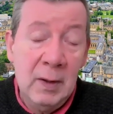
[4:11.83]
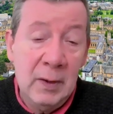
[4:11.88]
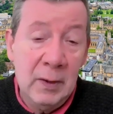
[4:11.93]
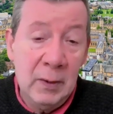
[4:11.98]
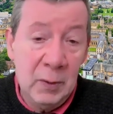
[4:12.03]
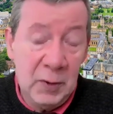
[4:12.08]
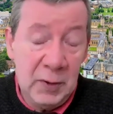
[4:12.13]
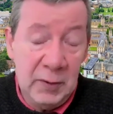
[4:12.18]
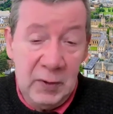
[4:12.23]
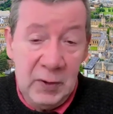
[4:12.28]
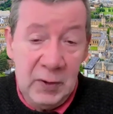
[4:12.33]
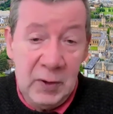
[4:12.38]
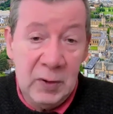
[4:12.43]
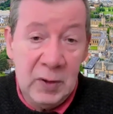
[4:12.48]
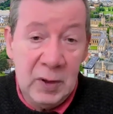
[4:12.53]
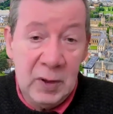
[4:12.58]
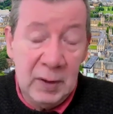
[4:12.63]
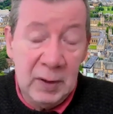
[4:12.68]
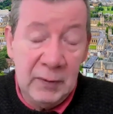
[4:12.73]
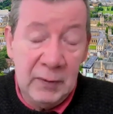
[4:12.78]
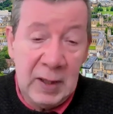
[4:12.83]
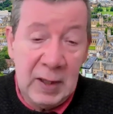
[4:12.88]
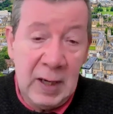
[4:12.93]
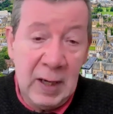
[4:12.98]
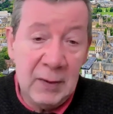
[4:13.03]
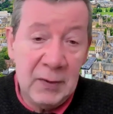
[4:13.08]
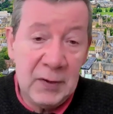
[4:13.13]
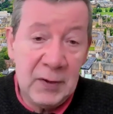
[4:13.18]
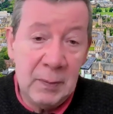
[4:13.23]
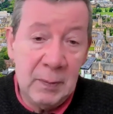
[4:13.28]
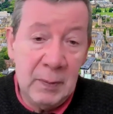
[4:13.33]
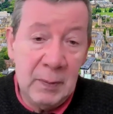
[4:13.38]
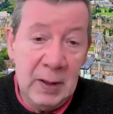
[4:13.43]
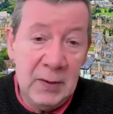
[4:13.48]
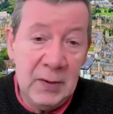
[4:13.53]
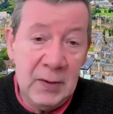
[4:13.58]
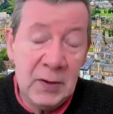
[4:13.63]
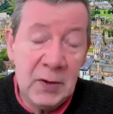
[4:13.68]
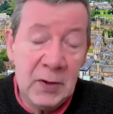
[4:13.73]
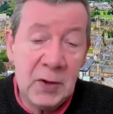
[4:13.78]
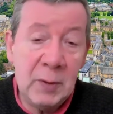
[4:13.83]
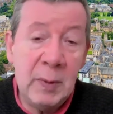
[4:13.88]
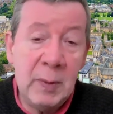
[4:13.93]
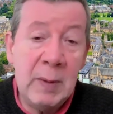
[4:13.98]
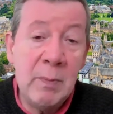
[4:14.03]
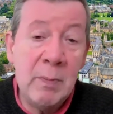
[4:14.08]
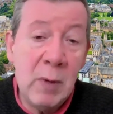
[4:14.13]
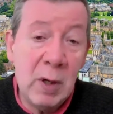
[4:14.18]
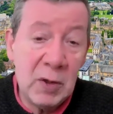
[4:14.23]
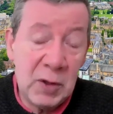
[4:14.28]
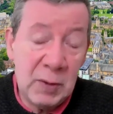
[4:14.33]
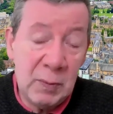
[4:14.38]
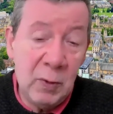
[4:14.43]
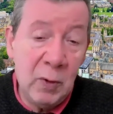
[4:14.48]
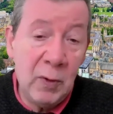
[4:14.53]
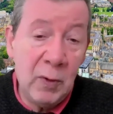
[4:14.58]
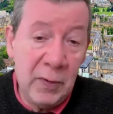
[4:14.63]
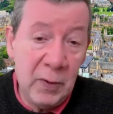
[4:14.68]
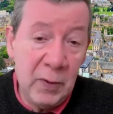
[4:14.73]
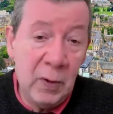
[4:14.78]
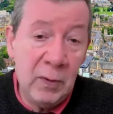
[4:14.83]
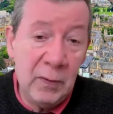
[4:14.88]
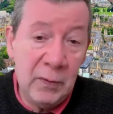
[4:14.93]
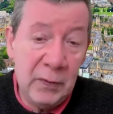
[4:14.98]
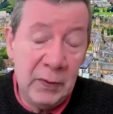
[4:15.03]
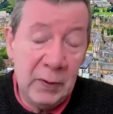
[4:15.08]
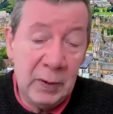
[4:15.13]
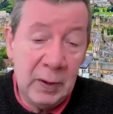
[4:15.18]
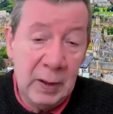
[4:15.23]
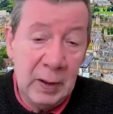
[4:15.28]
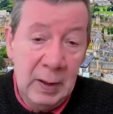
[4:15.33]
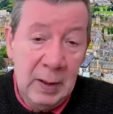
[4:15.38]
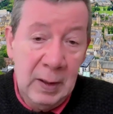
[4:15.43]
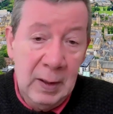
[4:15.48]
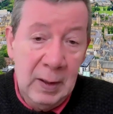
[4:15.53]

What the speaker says: those of us who deliver cancer medicines, to be much more thoughtful